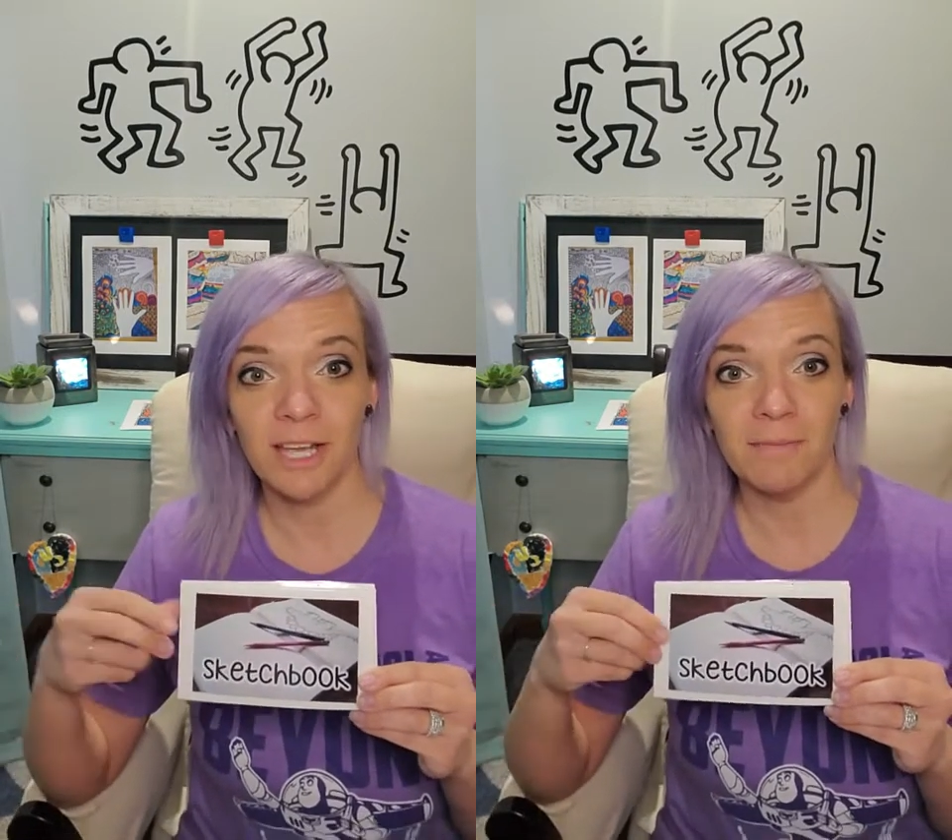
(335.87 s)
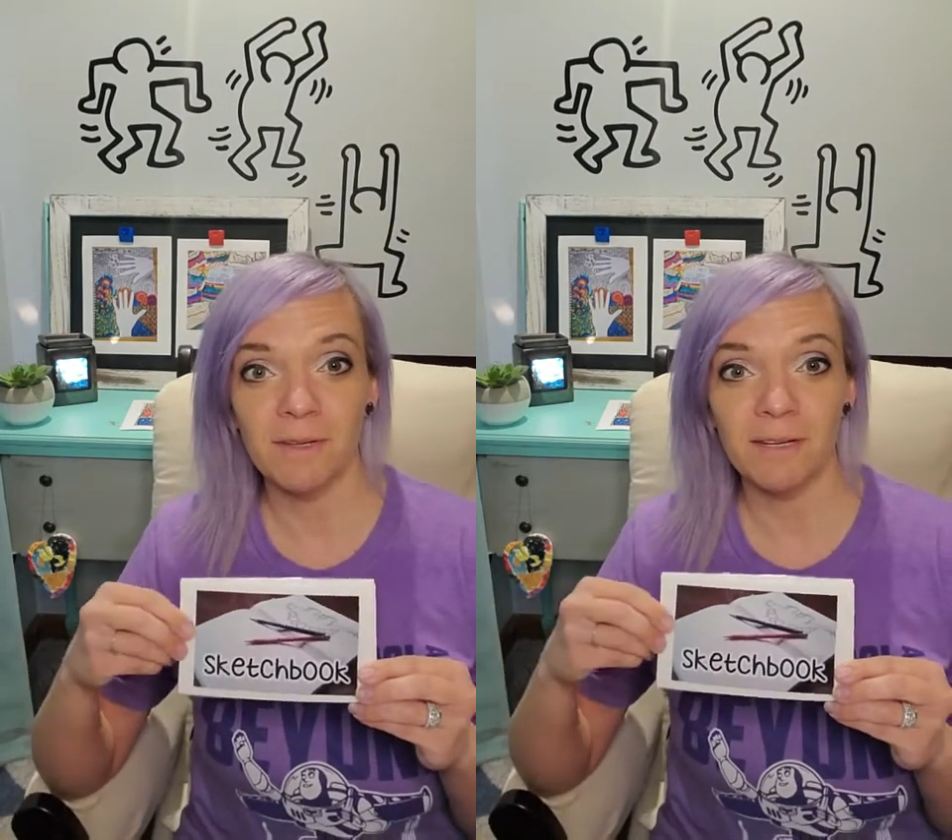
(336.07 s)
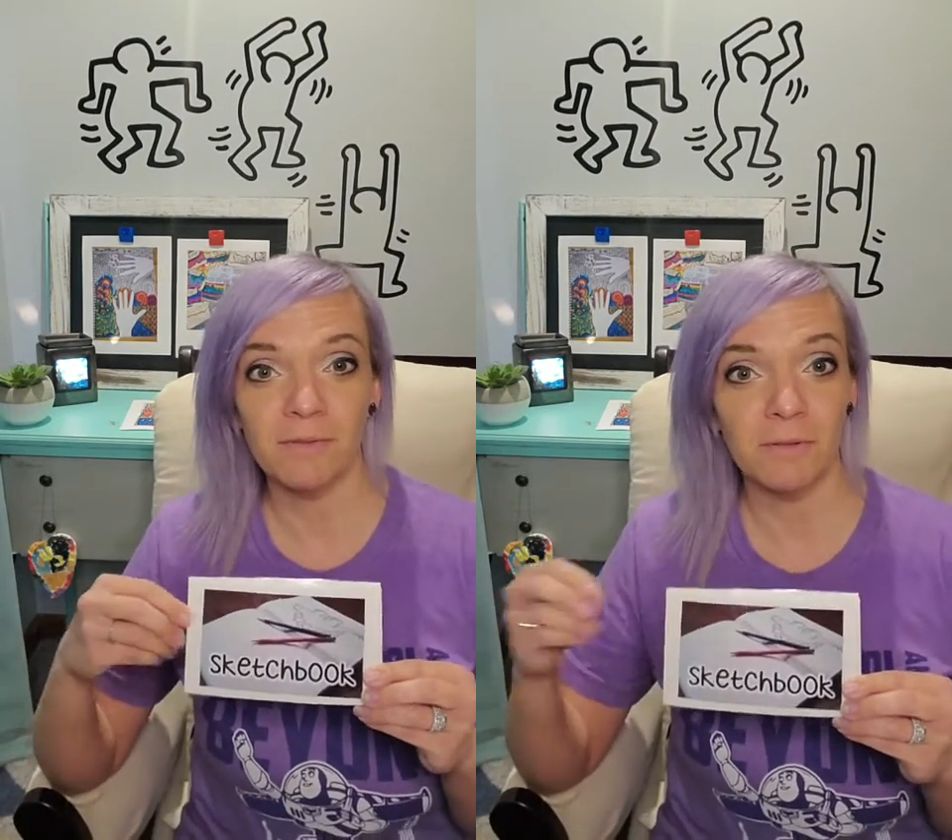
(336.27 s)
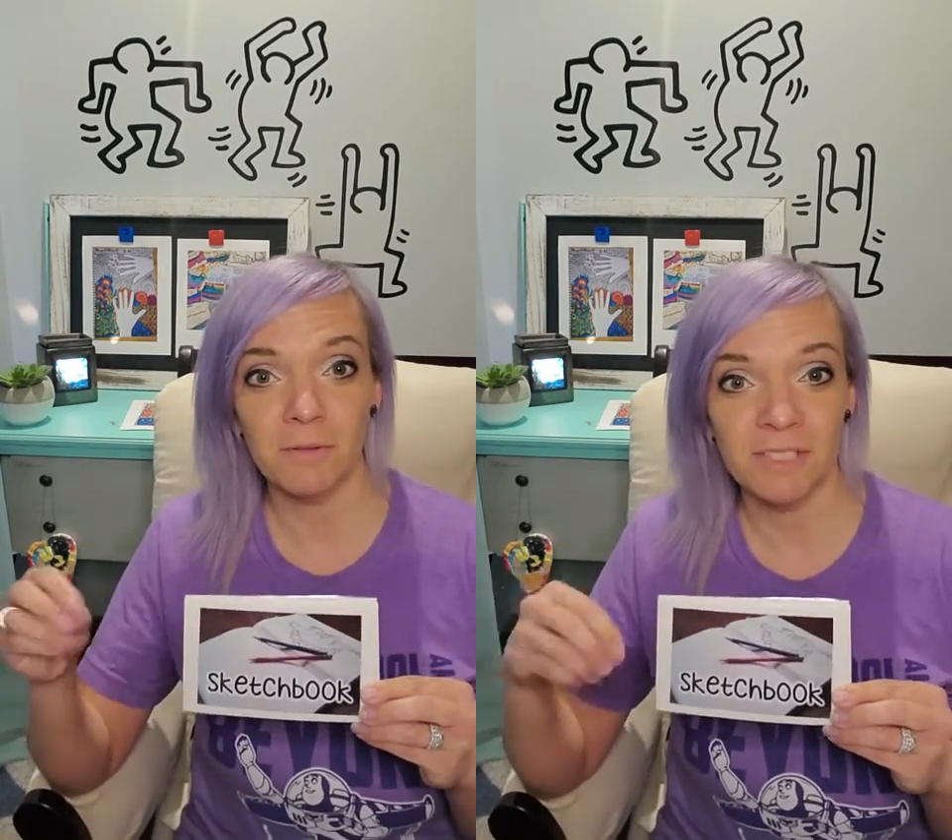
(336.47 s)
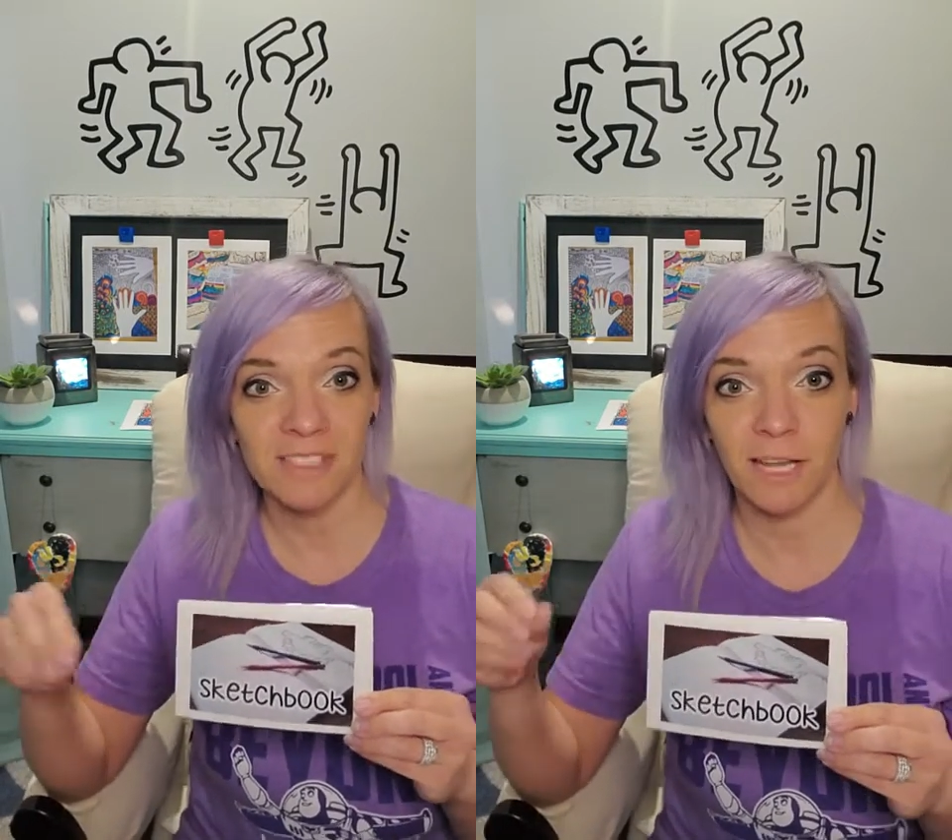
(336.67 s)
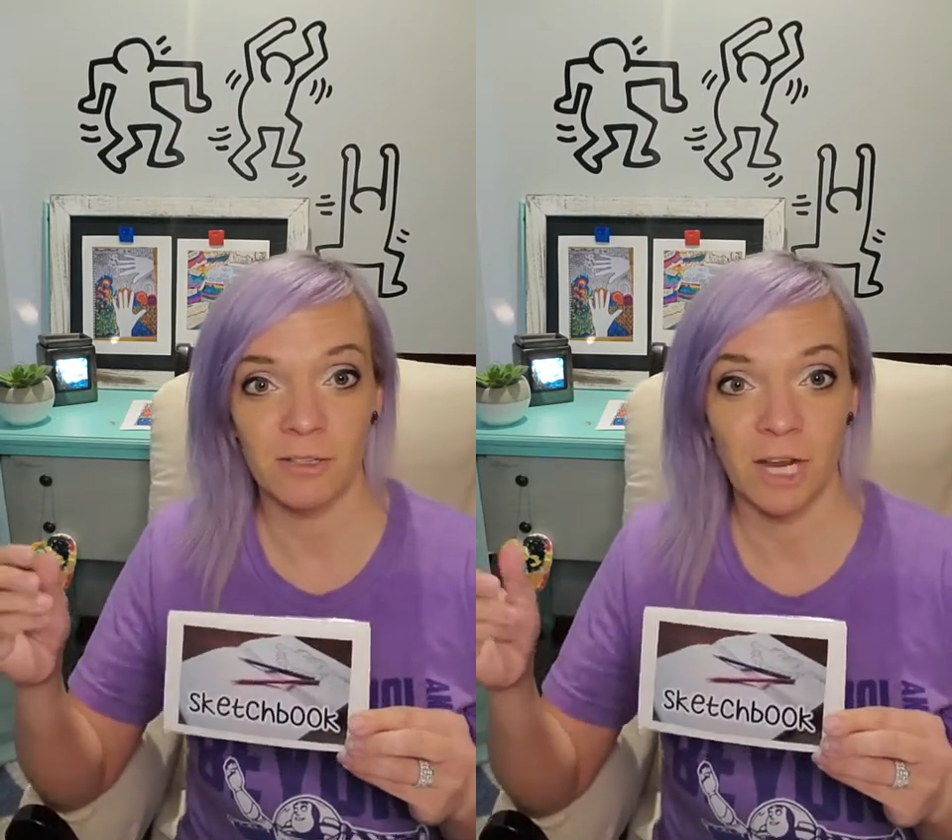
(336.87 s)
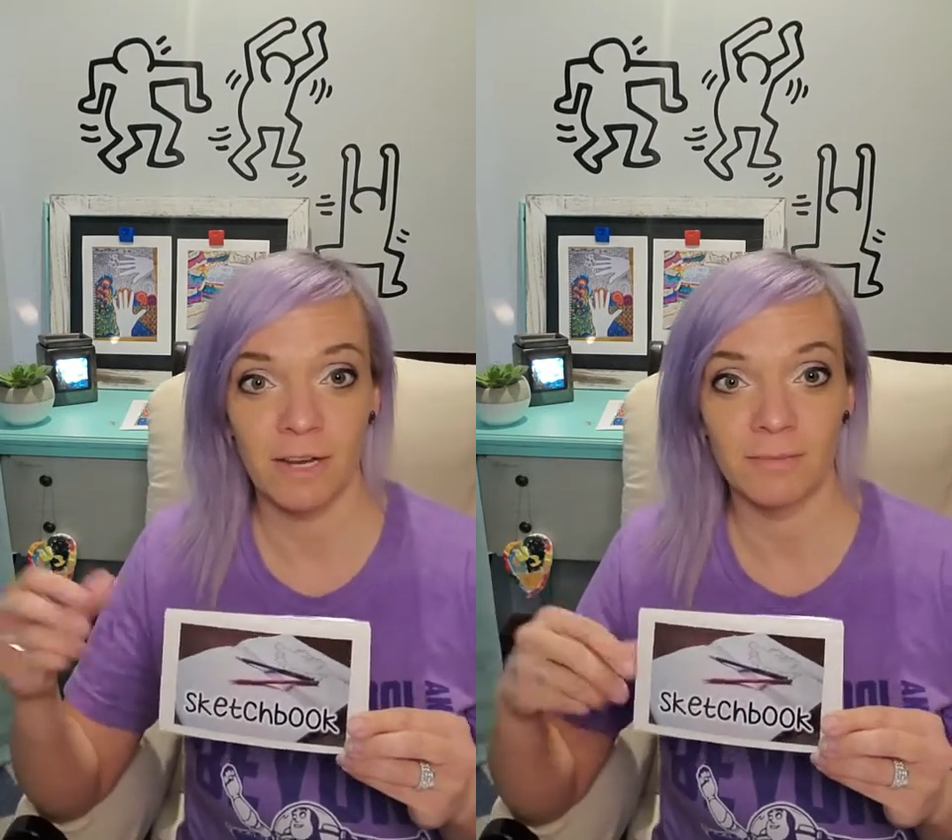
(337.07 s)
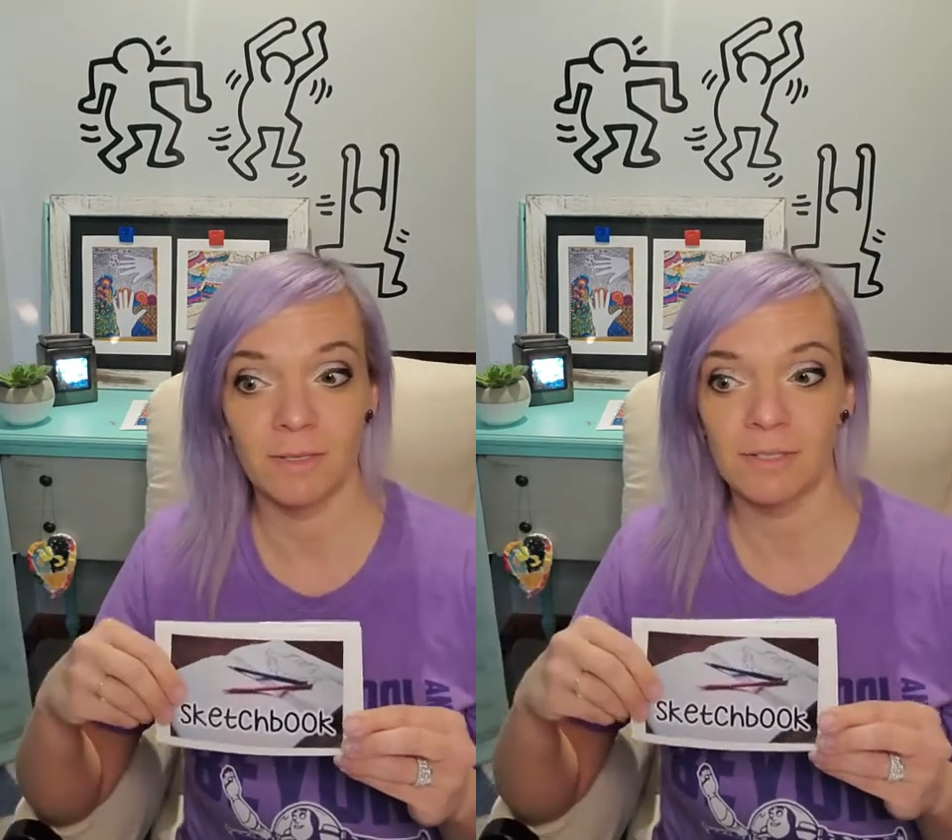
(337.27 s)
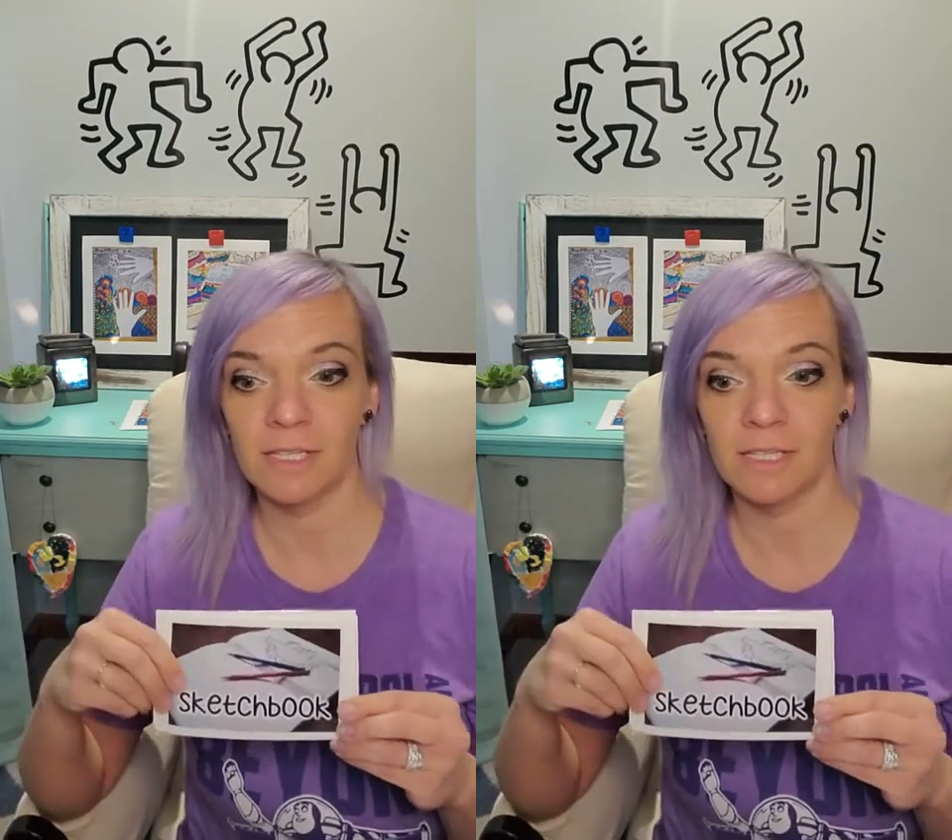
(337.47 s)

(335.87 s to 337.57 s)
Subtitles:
here and we would sketch animals.